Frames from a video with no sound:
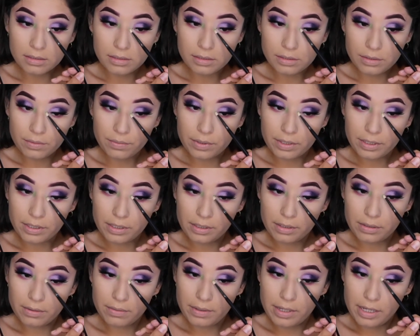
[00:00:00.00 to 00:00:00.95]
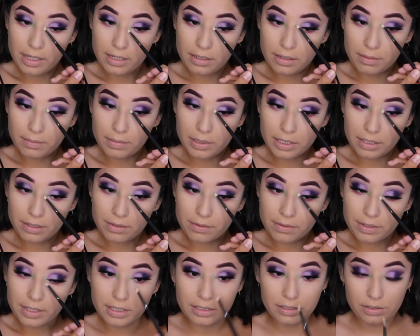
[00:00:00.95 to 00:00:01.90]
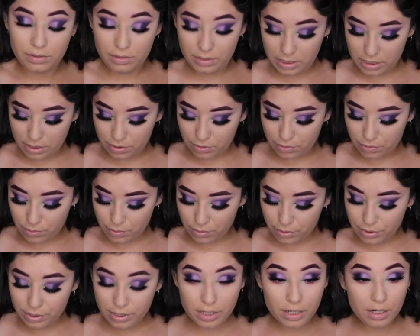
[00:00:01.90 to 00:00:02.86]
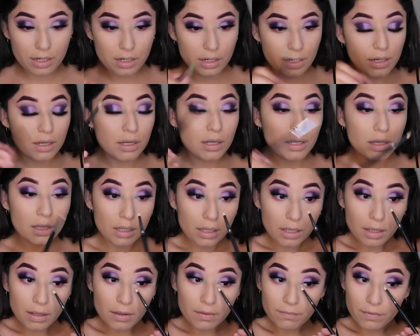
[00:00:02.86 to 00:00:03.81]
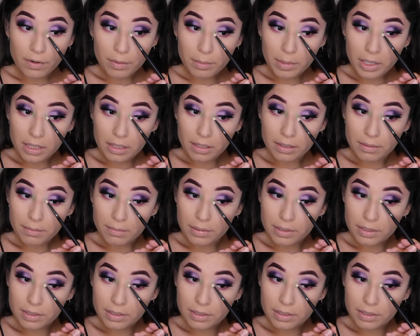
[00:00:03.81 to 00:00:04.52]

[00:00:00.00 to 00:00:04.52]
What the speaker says: So we're gonna go ahead and apply green to the inner corner of our makeup.